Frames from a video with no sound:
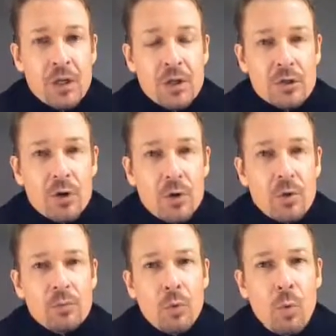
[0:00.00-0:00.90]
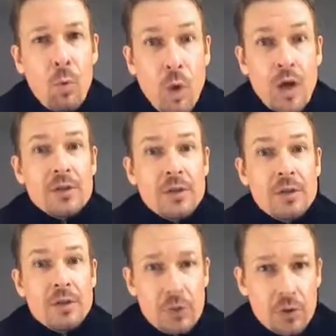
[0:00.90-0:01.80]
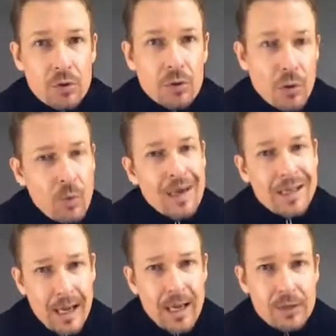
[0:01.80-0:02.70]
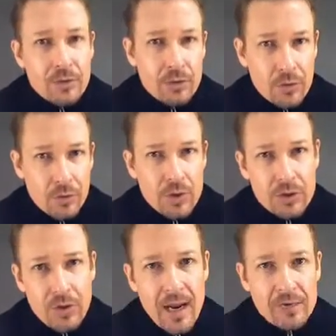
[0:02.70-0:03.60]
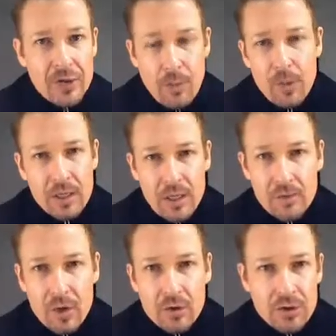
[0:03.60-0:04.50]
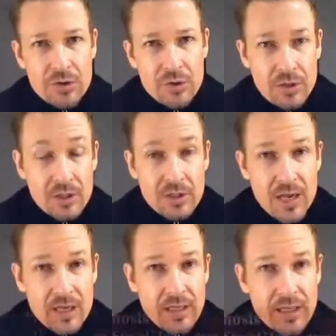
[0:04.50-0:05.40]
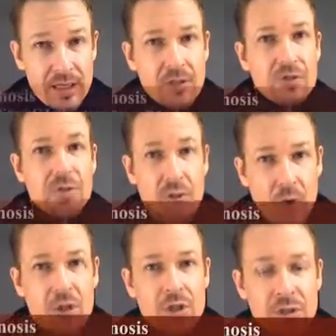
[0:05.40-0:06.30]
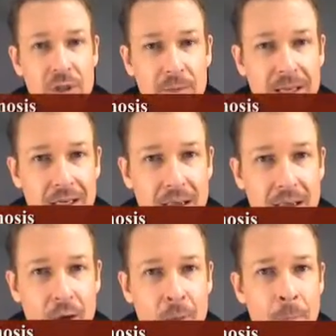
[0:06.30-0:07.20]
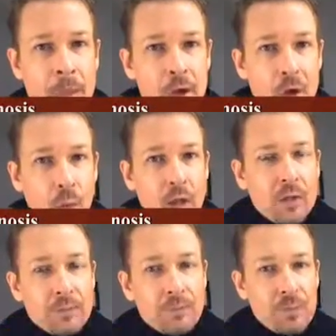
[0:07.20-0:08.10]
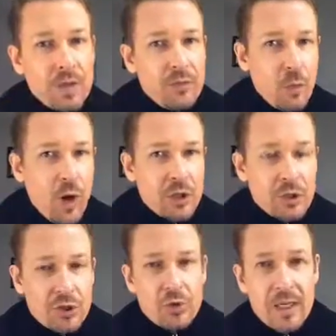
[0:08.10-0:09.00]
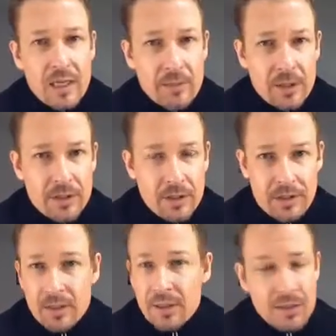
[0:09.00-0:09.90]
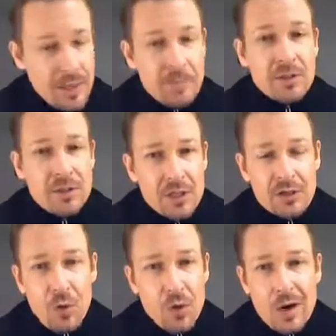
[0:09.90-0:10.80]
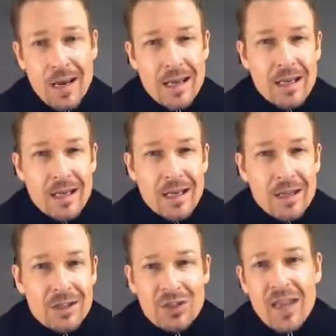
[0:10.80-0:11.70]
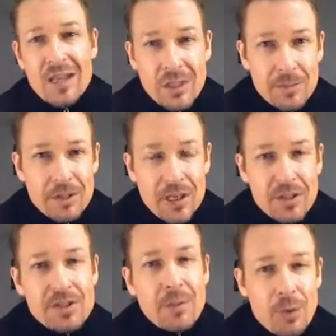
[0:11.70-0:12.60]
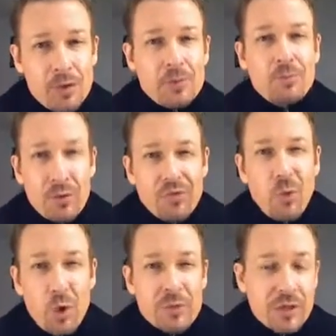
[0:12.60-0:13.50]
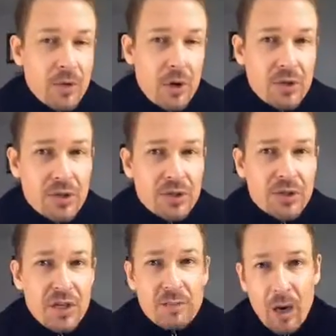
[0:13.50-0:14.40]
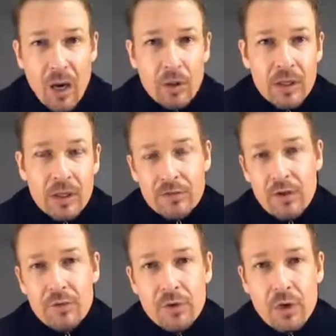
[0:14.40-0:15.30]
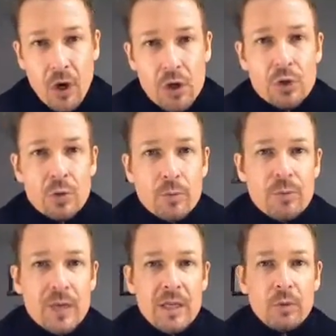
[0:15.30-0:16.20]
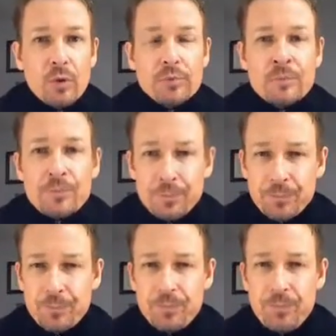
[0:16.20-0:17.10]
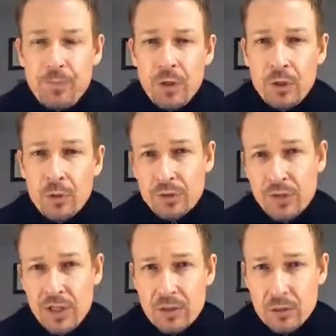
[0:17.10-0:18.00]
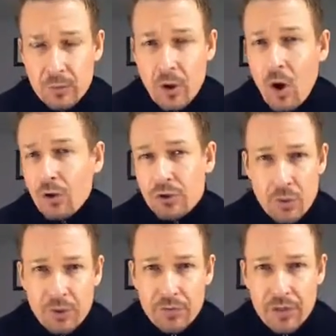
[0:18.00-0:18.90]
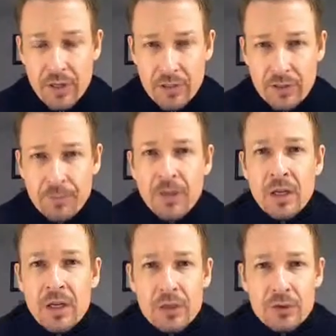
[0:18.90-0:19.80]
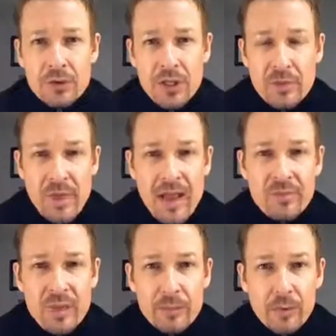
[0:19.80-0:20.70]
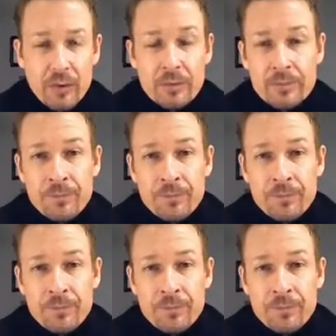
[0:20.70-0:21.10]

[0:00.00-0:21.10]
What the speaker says: So what do you do, or what can you do once you have someone in hypnosis using this technique? Those are the questions that I'm getting now. Well, if you watch a street hypnotist or a stage hypnotist, someone who performs hypnosis in public in front of a large group of people, you'll see them do all sorts of things. You'll see them have people